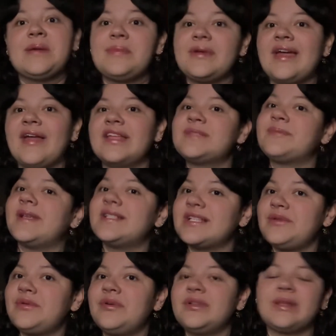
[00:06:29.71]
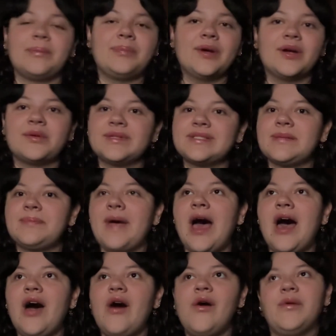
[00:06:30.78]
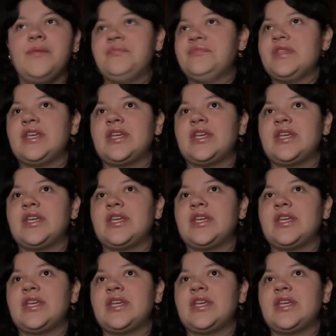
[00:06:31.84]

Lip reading: But yeah, that's basically what the book was about.